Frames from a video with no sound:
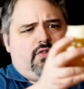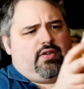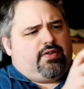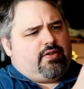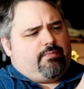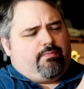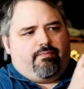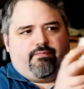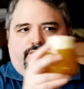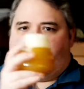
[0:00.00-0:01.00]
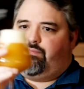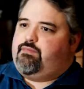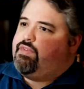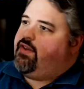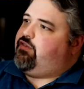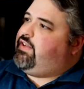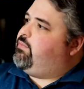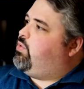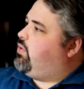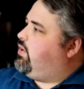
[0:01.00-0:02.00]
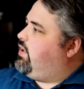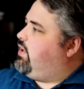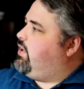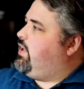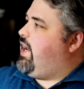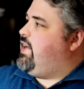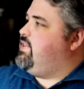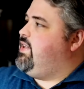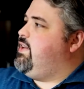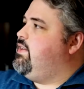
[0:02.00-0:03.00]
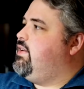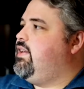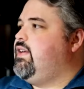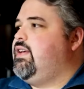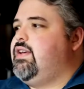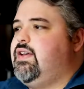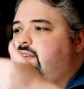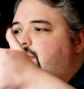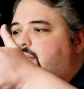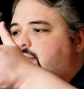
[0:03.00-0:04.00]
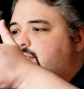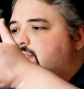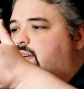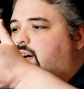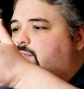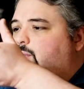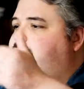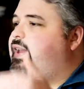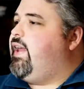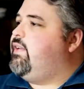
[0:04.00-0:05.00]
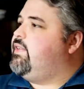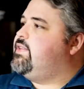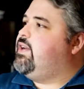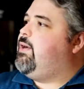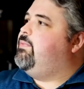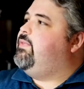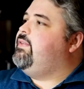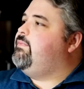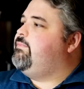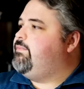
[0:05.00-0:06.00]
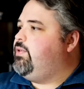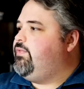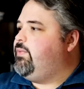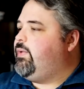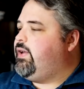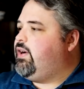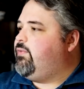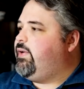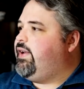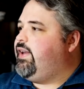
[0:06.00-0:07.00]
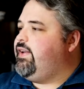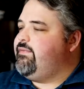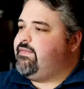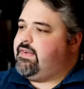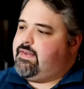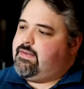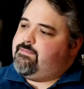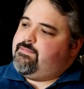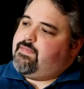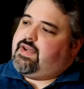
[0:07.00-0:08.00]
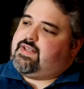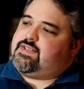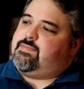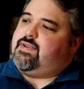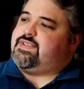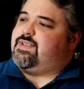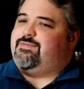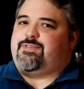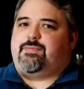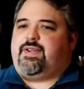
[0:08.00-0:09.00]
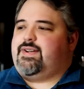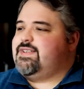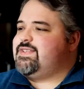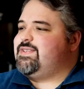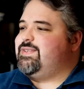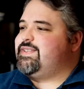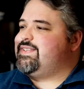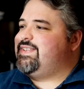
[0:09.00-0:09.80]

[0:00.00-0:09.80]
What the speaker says: It looks definitely more hazy. Nice off-white head on the top of it. Poofy white off-white head. I can smell something from here, so